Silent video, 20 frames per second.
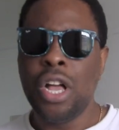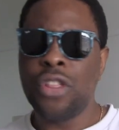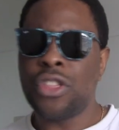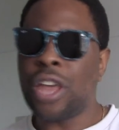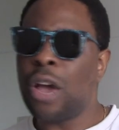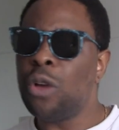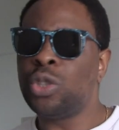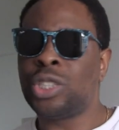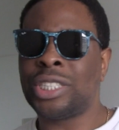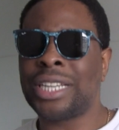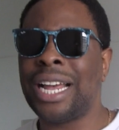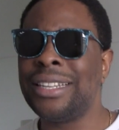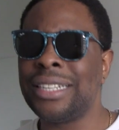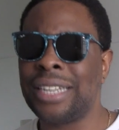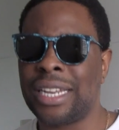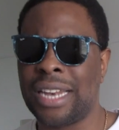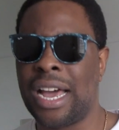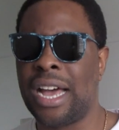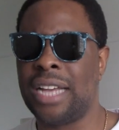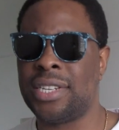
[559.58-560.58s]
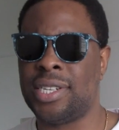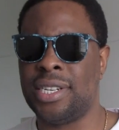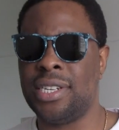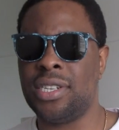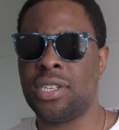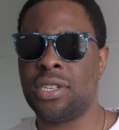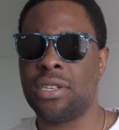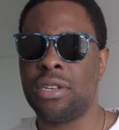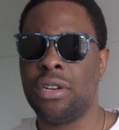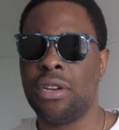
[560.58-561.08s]
those
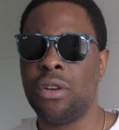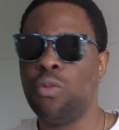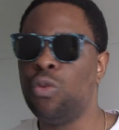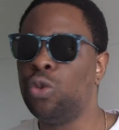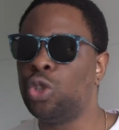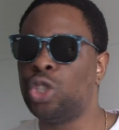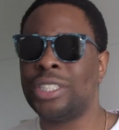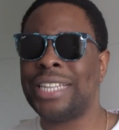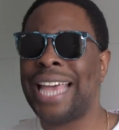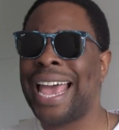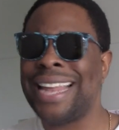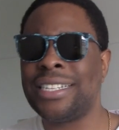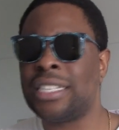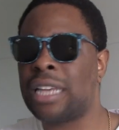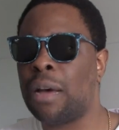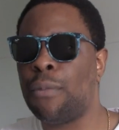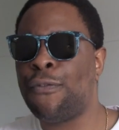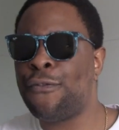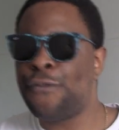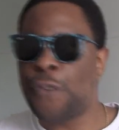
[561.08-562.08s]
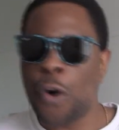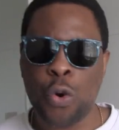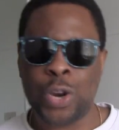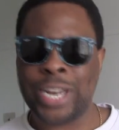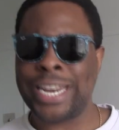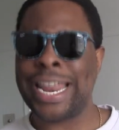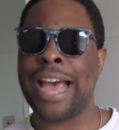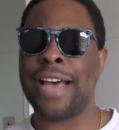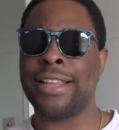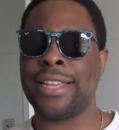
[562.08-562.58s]
sunglasses will just end up
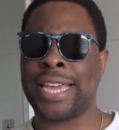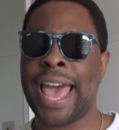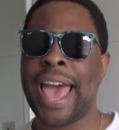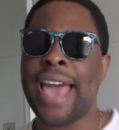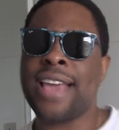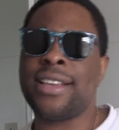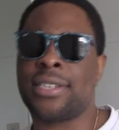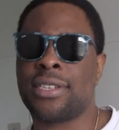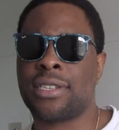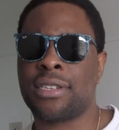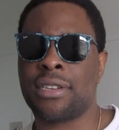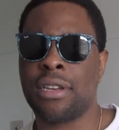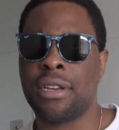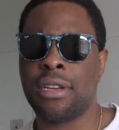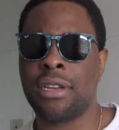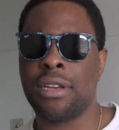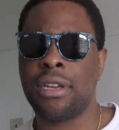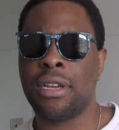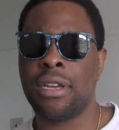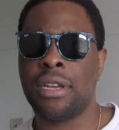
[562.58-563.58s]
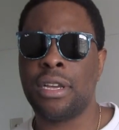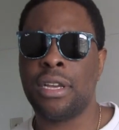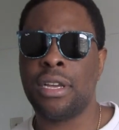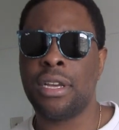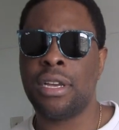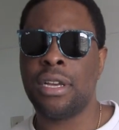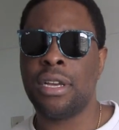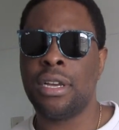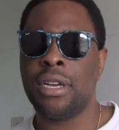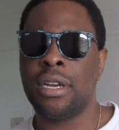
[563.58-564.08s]
falling out of the case.
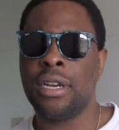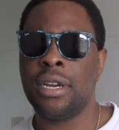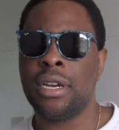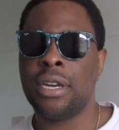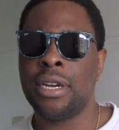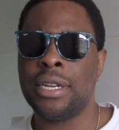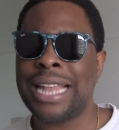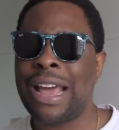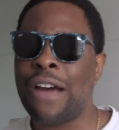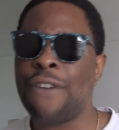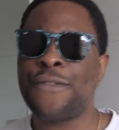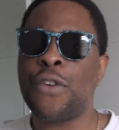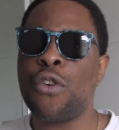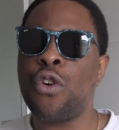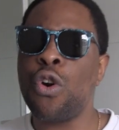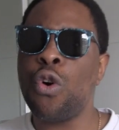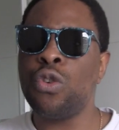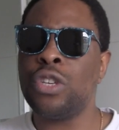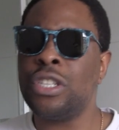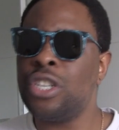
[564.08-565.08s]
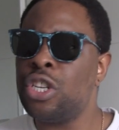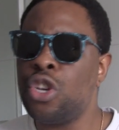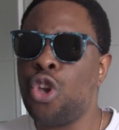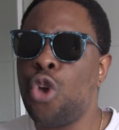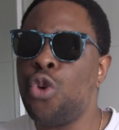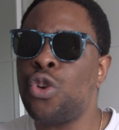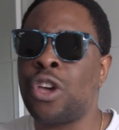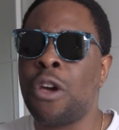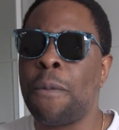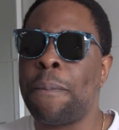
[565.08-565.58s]
Now, for all,
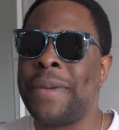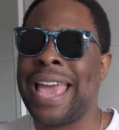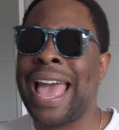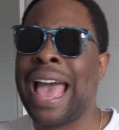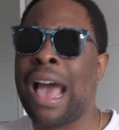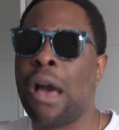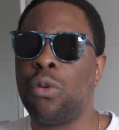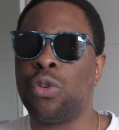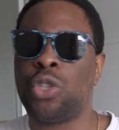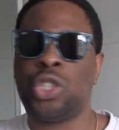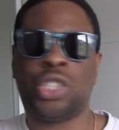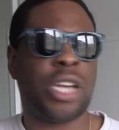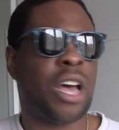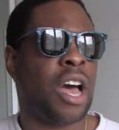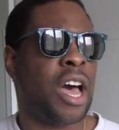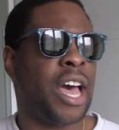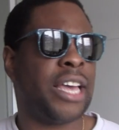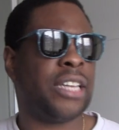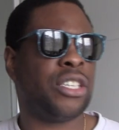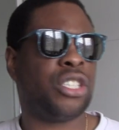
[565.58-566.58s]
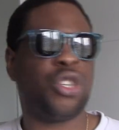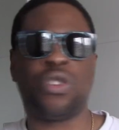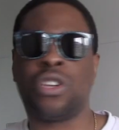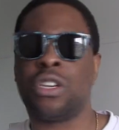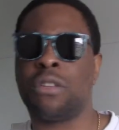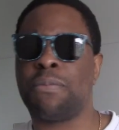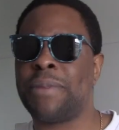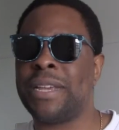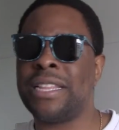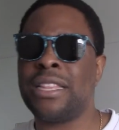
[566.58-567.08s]
you could be outside, you
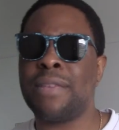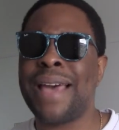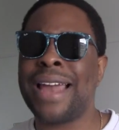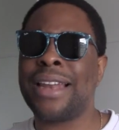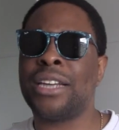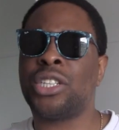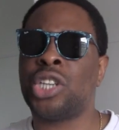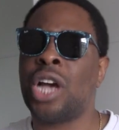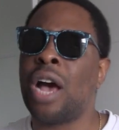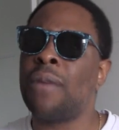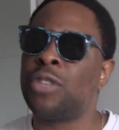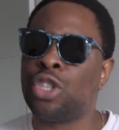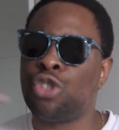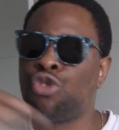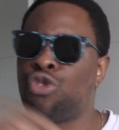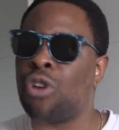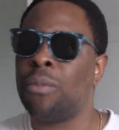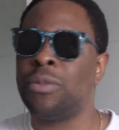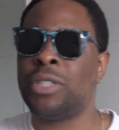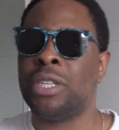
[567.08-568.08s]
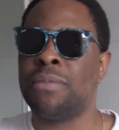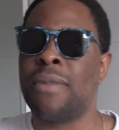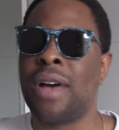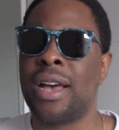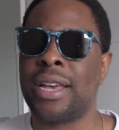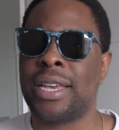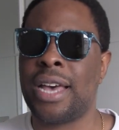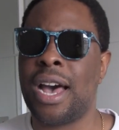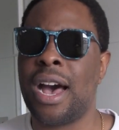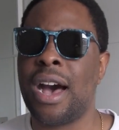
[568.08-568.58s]
could be, the amount of times it's dropped in
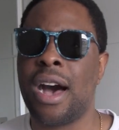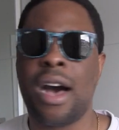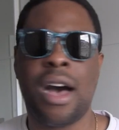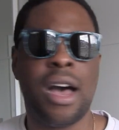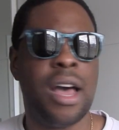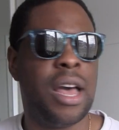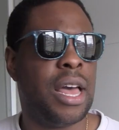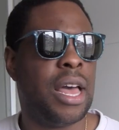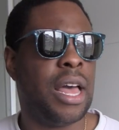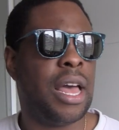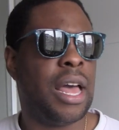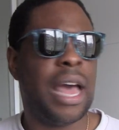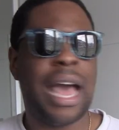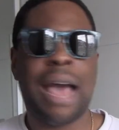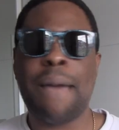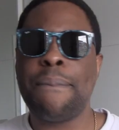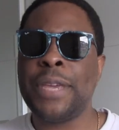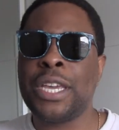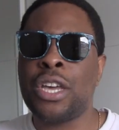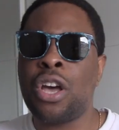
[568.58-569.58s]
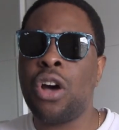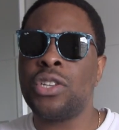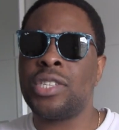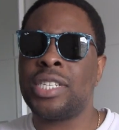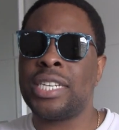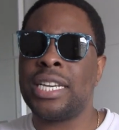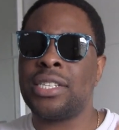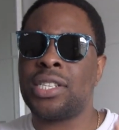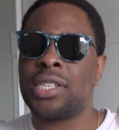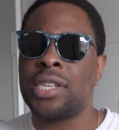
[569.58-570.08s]
my car, and because
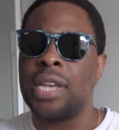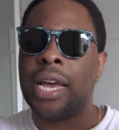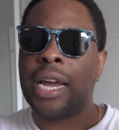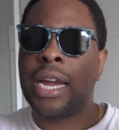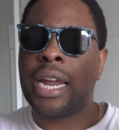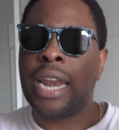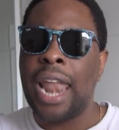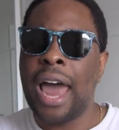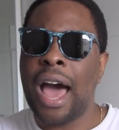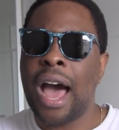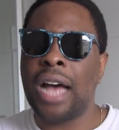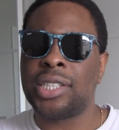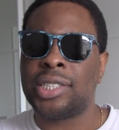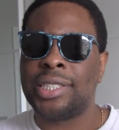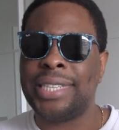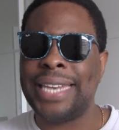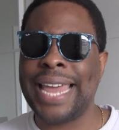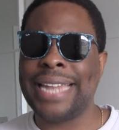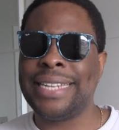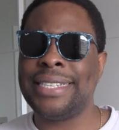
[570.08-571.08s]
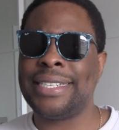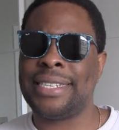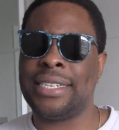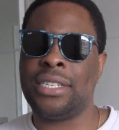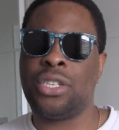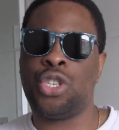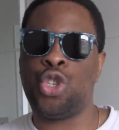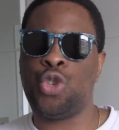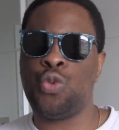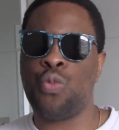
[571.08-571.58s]
it's glass
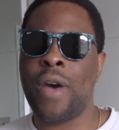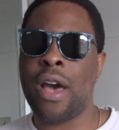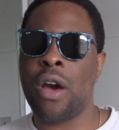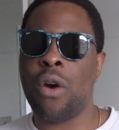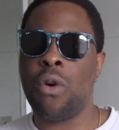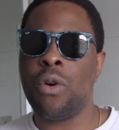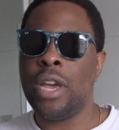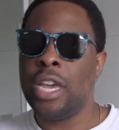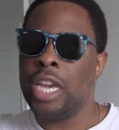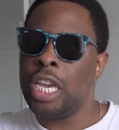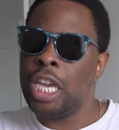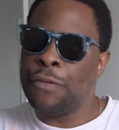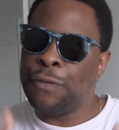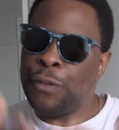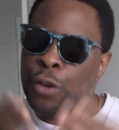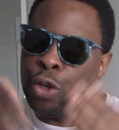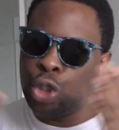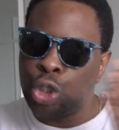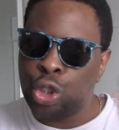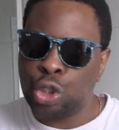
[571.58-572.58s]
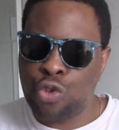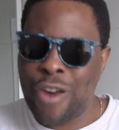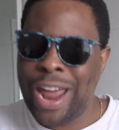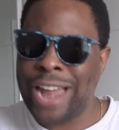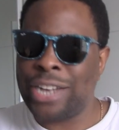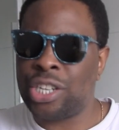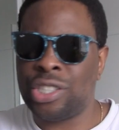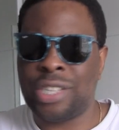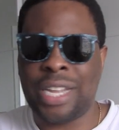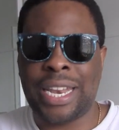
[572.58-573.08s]
lenses as well, if you
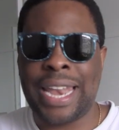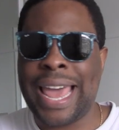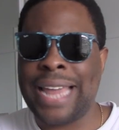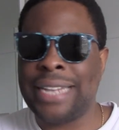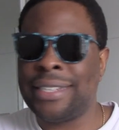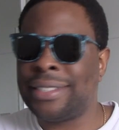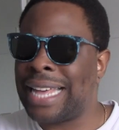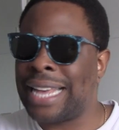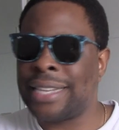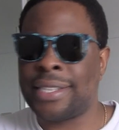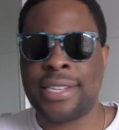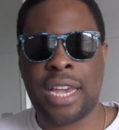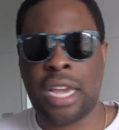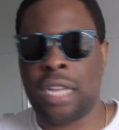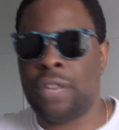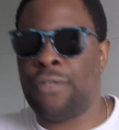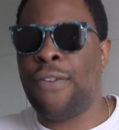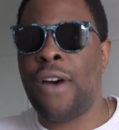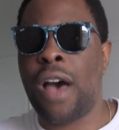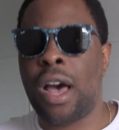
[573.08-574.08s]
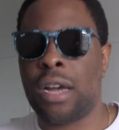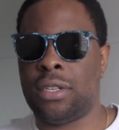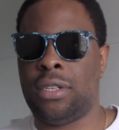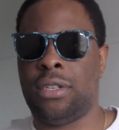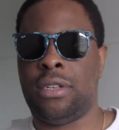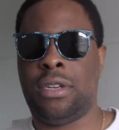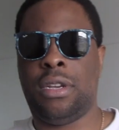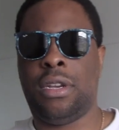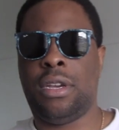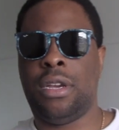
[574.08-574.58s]
scratch the lens, that's it, it's fucked.